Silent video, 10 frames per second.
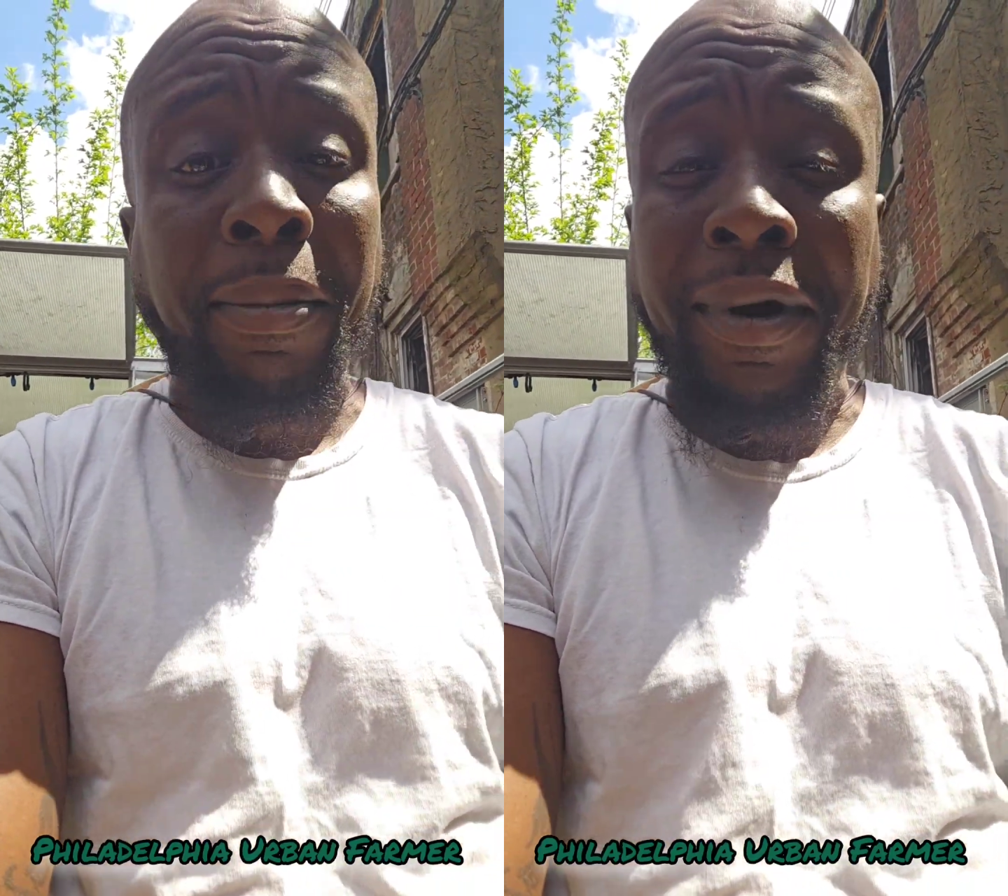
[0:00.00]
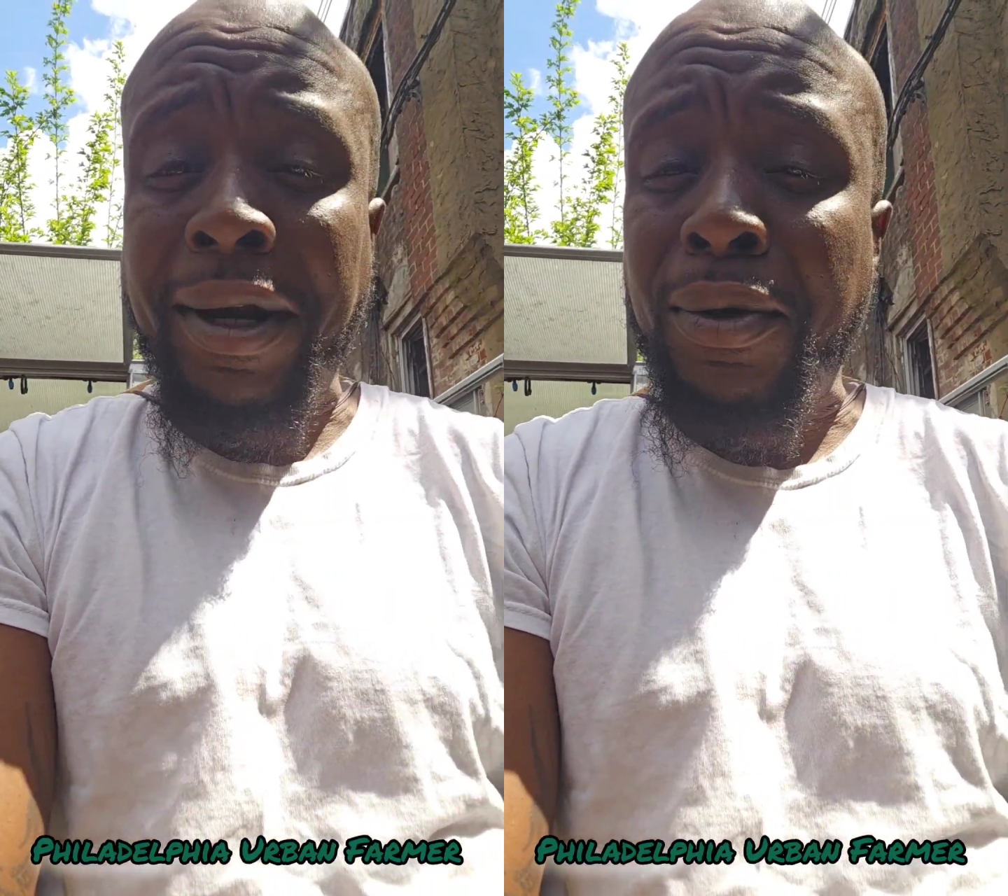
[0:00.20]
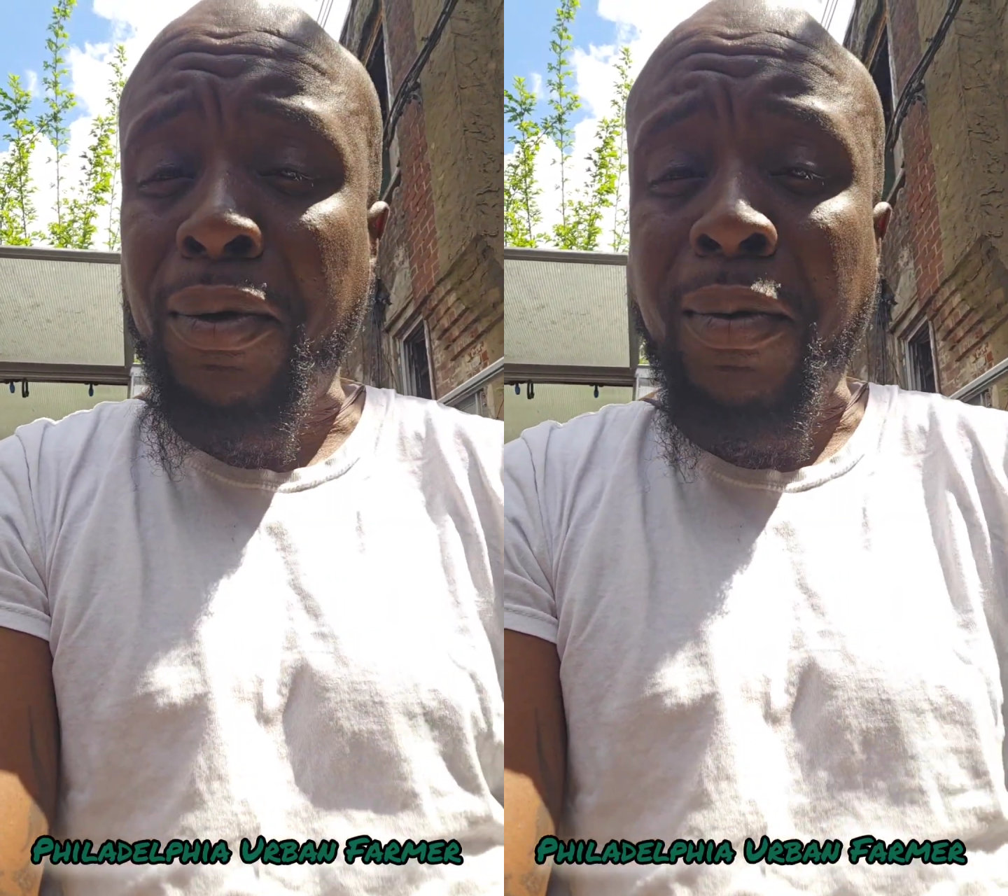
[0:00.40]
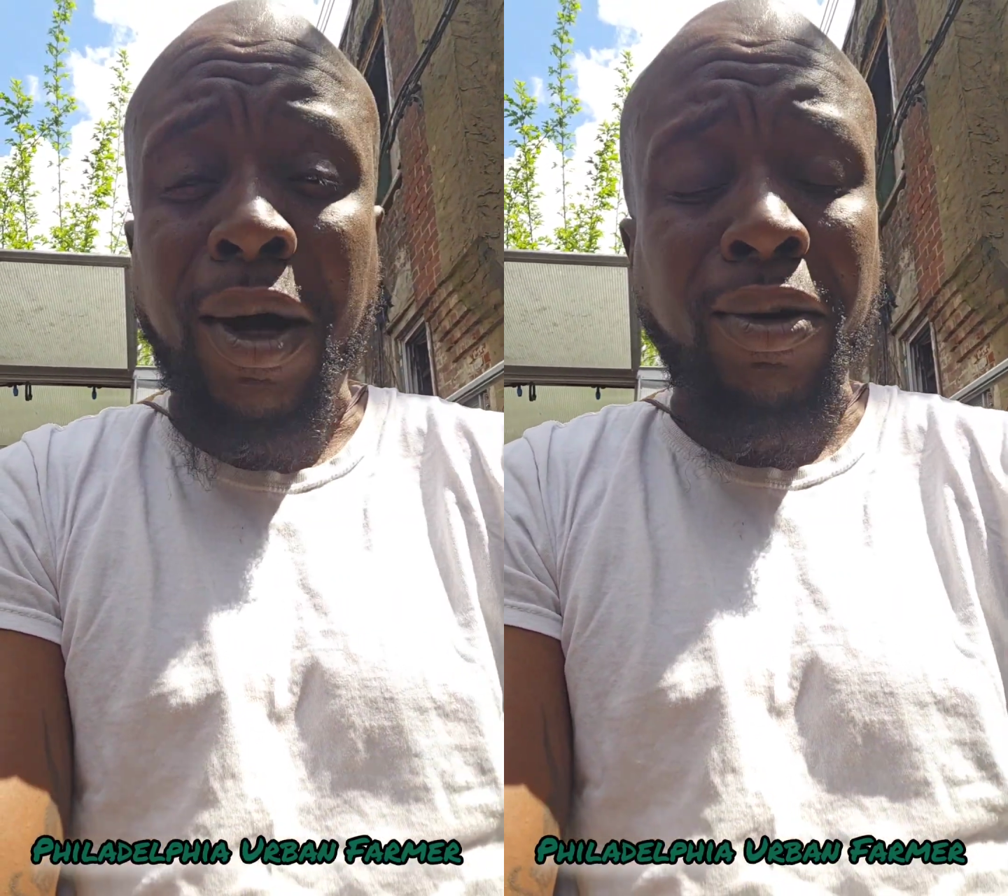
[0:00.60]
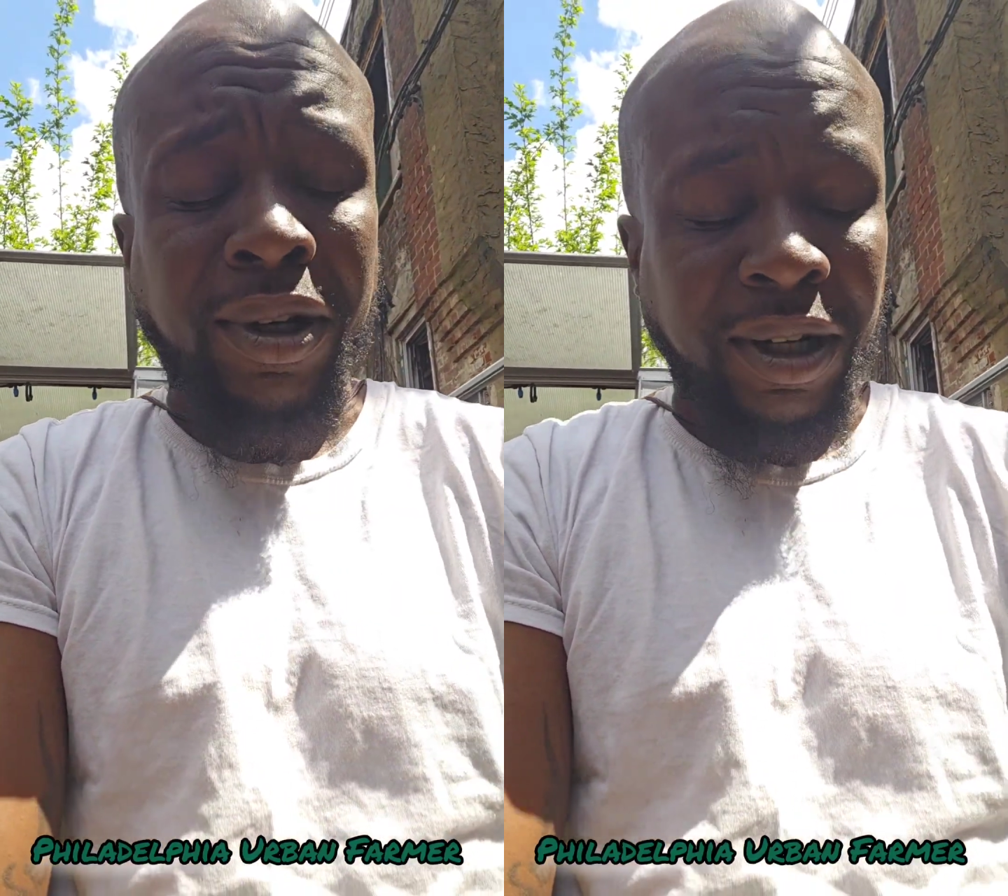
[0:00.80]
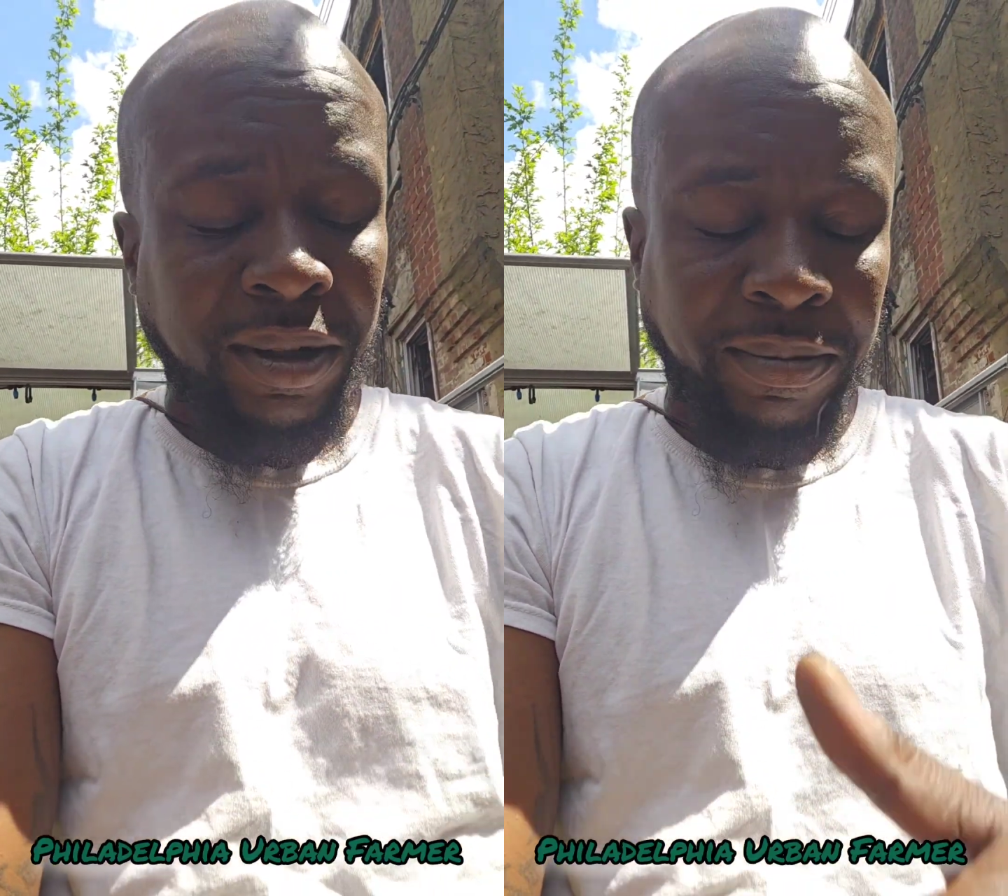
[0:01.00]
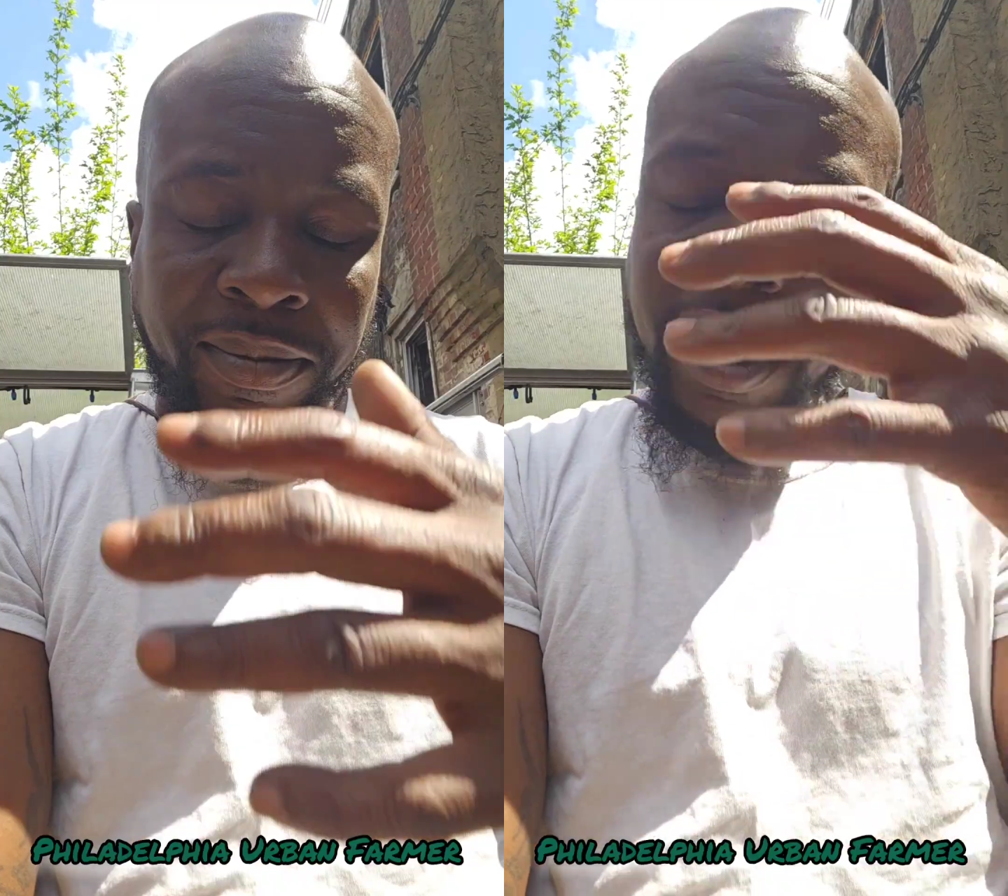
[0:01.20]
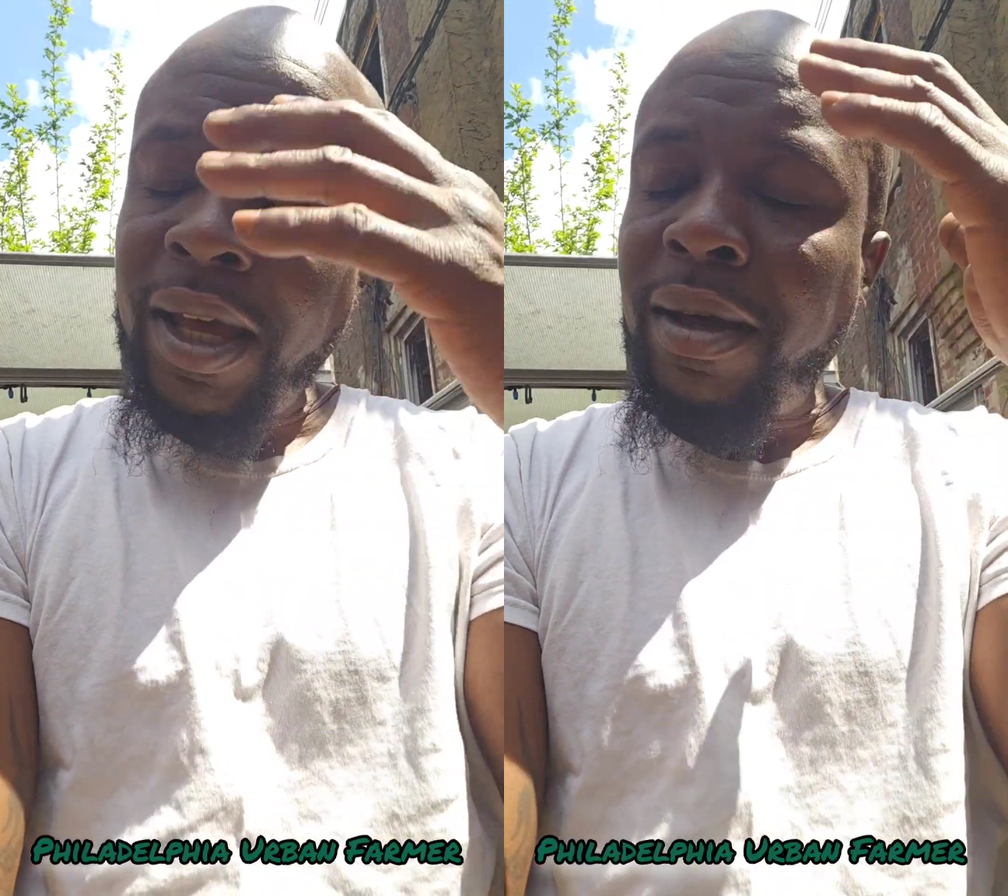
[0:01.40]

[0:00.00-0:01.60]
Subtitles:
brand new, welcome.